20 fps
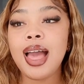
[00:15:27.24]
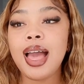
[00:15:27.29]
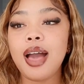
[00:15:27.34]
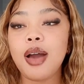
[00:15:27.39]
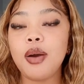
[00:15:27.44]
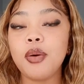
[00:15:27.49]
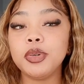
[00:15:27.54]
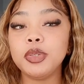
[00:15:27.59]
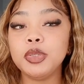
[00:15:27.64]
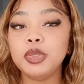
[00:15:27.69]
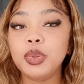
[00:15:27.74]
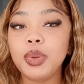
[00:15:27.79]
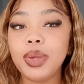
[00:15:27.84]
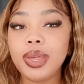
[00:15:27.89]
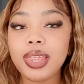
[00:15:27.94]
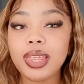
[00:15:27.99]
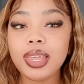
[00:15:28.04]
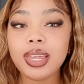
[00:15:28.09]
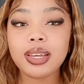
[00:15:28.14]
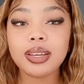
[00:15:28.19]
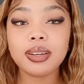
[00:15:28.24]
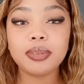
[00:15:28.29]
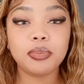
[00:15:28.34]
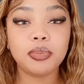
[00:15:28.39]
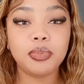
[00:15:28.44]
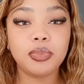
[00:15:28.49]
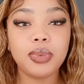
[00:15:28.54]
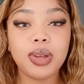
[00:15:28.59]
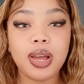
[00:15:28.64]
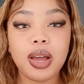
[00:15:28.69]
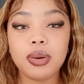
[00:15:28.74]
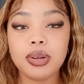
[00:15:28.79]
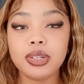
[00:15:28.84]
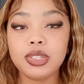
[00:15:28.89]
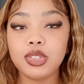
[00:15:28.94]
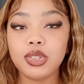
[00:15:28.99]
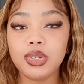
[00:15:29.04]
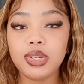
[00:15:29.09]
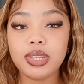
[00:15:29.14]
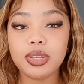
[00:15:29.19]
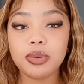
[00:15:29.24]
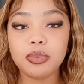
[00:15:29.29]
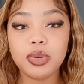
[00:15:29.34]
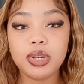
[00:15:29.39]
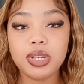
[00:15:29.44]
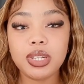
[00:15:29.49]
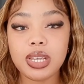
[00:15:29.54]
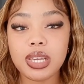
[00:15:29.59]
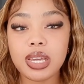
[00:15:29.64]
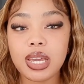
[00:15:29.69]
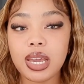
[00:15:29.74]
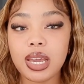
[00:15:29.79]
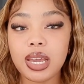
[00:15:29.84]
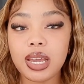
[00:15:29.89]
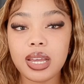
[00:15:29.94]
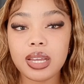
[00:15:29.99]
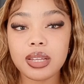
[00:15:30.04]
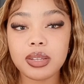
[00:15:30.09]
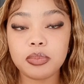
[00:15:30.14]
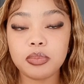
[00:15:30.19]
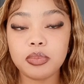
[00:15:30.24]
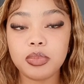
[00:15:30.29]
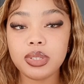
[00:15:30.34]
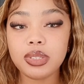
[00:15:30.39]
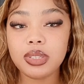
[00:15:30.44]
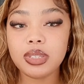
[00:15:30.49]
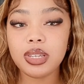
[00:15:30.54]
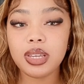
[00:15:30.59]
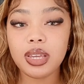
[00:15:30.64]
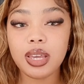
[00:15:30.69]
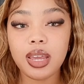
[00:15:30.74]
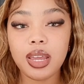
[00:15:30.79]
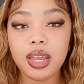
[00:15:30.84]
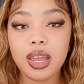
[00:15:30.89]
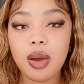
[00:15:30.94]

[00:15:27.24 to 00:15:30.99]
I was doing the breathing in.